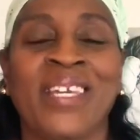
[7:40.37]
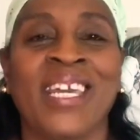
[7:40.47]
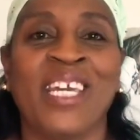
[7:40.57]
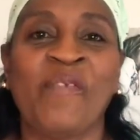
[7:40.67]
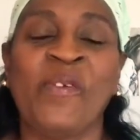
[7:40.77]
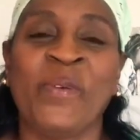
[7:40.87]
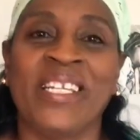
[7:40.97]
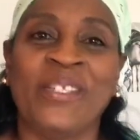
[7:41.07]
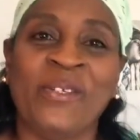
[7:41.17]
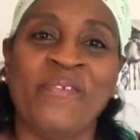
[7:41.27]
If you want
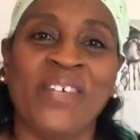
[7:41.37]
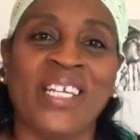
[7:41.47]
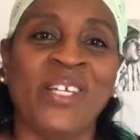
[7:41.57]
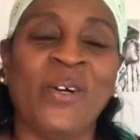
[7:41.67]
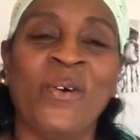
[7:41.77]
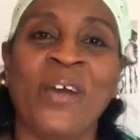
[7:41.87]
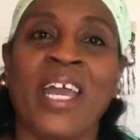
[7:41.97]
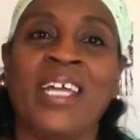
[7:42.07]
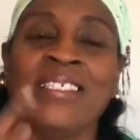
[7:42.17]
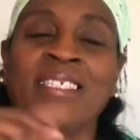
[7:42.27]
to do the video
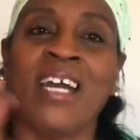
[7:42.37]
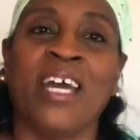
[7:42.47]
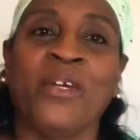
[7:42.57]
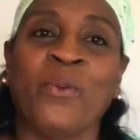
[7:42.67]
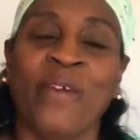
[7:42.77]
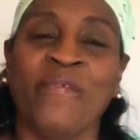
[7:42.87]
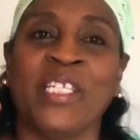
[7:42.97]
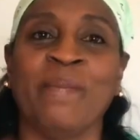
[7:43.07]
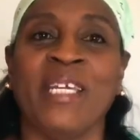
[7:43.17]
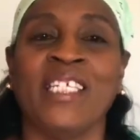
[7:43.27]
and just kind of
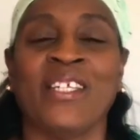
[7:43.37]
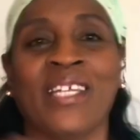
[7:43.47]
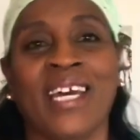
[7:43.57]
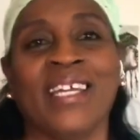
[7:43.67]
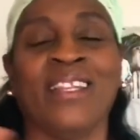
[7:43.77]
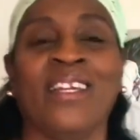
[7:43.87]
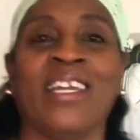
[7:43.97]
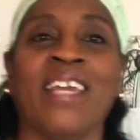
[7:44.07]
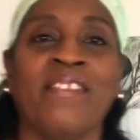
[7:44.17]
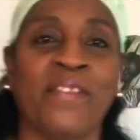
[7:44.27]
reference me so that I can
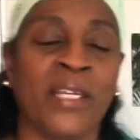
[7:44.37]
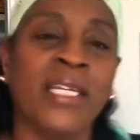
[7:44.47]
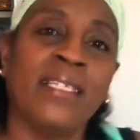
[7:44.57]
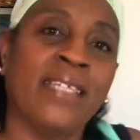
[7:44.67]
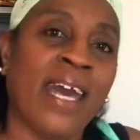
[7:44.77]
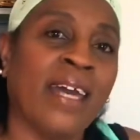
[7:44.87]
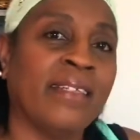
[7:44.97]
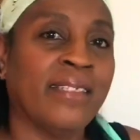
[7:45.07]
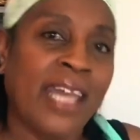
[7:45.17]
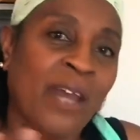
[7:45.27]
look at the things
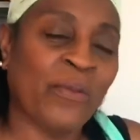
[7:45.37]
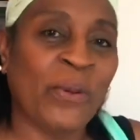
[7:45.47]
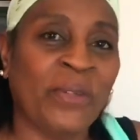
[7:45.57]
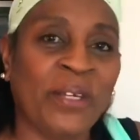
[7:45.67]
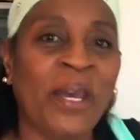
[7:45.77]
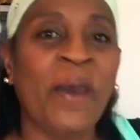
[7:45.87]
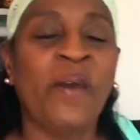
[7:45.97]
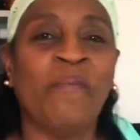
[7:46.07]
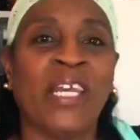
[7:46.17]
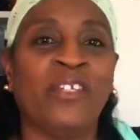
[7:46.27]
that Dat Rona
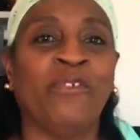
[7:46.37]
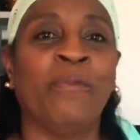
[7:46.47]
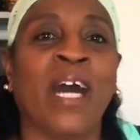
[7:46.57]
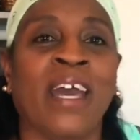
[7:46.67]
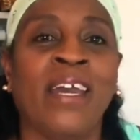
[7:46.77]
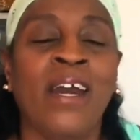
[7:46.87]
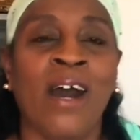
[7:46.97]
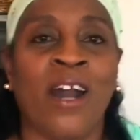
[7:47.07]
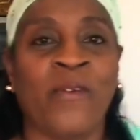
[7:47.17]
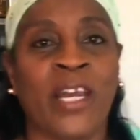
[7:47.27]
made you buy.
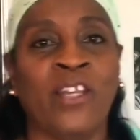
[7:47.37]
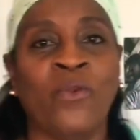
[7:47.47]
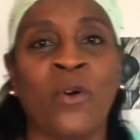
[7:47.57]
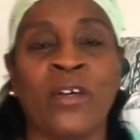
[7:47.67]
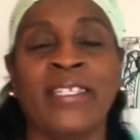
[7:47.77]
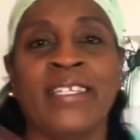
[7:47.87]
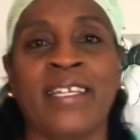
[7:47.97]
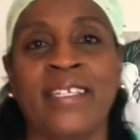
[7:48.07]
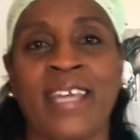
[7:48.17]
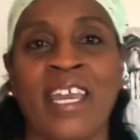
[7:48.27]
All right, you all
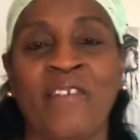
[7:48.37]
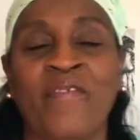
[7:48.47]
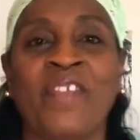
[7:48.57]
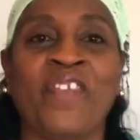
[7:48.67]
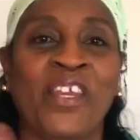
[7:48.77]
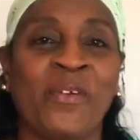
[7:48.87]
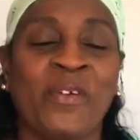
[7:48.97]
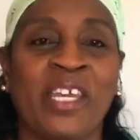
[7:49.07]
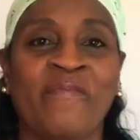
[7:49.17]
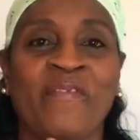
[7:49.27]
stay safe, and thank you
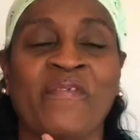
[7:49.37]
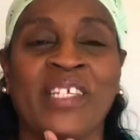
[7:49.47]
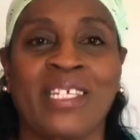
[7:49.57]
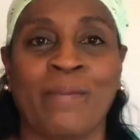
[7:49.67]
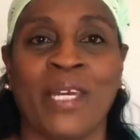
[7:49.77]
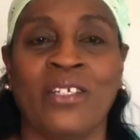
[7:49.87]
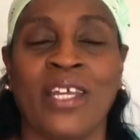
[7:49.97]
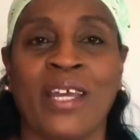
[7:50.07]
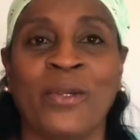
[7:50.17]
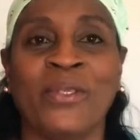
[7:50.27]
again for visiting my
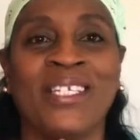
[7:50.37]
channel.